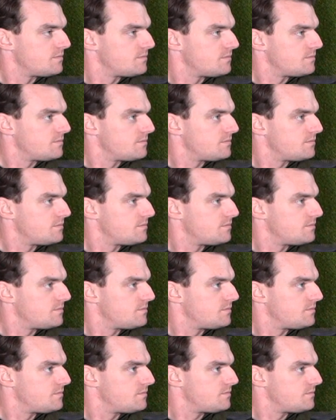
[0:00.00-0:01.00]

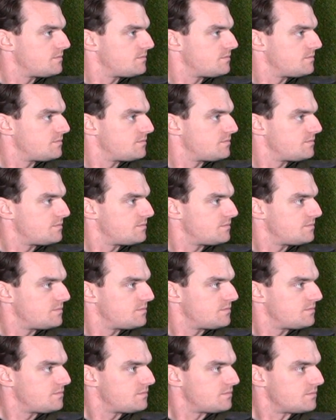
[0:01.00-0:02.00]

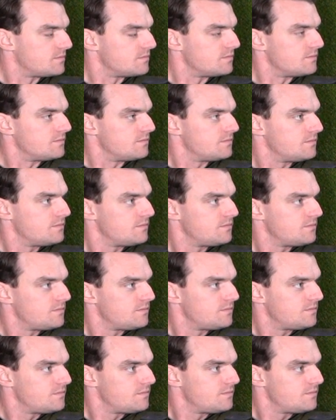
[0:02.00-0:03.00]

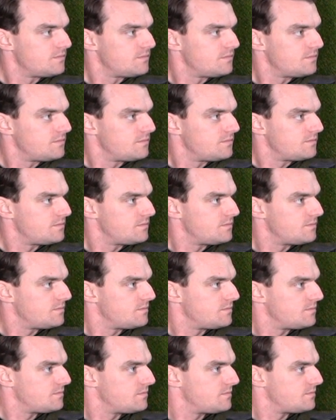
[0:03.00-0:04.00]

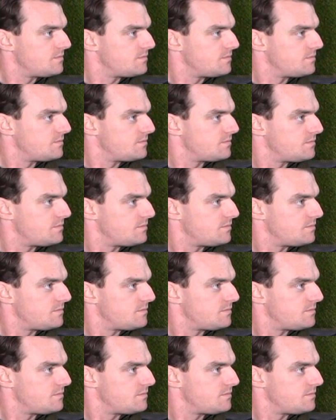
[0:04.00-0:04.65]
(not speaking)